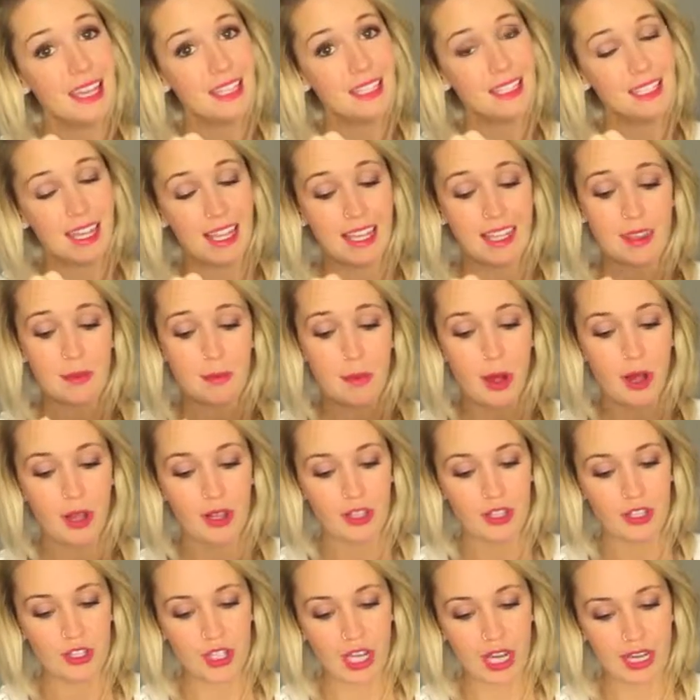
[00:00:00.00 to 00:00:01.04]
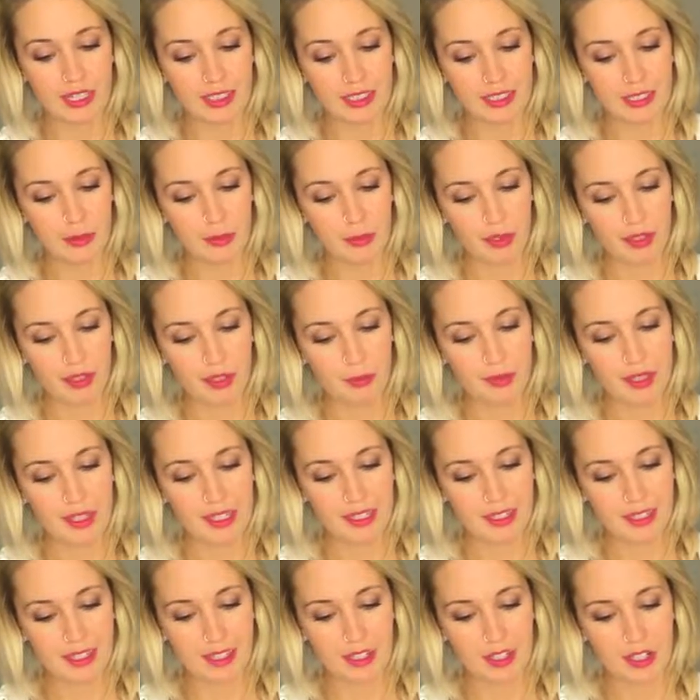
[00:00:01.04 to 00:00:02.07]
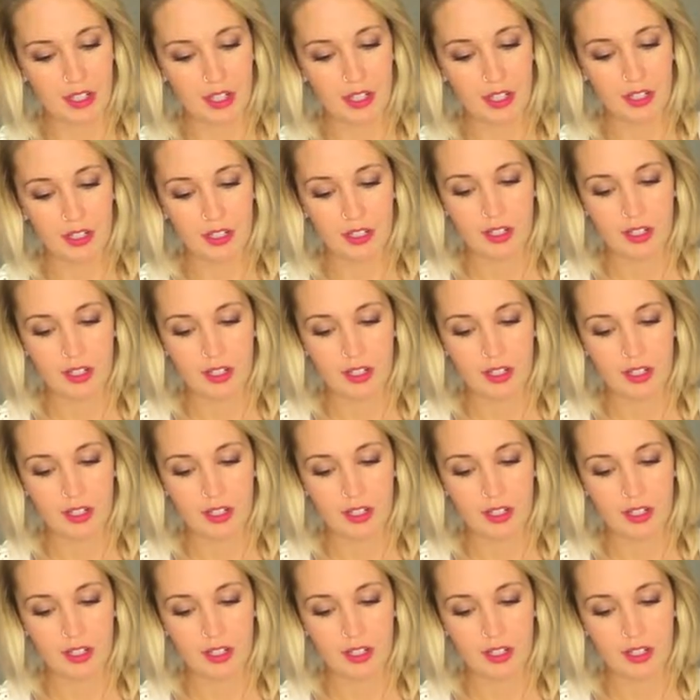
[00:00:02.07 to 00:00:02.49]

Take them all and gently put them in the center,